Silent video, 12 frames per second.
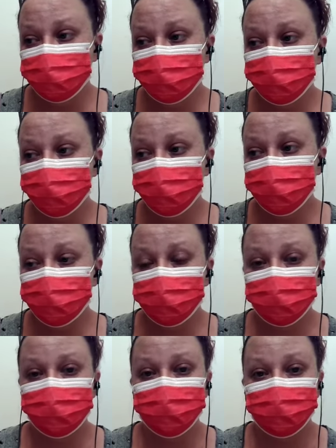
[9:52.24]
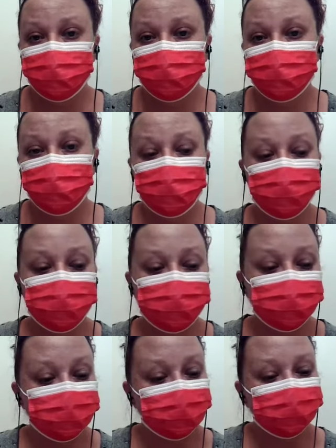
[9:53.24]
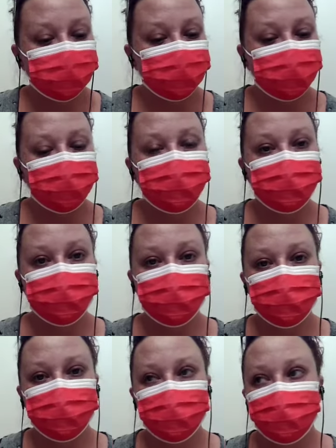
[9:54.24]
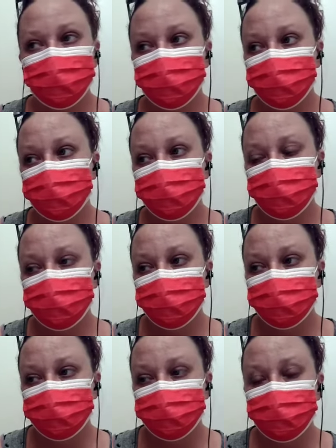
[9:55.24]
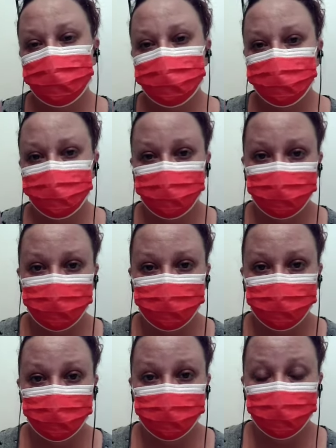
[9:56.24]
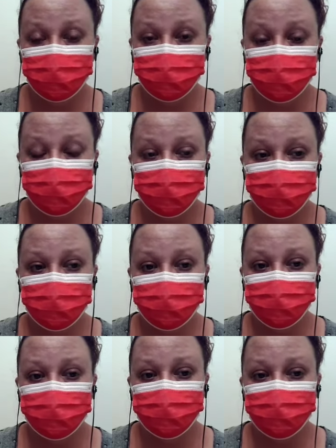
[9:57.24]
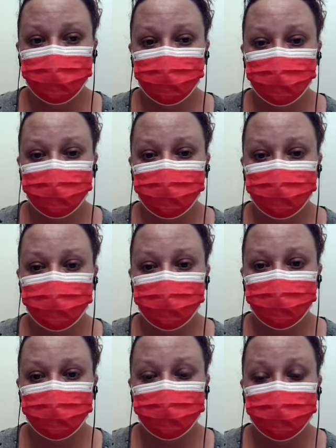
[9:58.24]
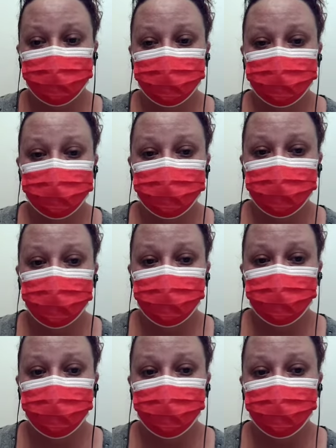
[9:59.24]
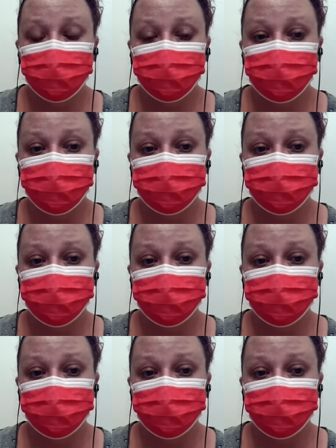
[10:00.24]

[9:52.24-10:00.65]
if you guys are going to follow me, I never want you guys to be led astray. I want you guys to, you know,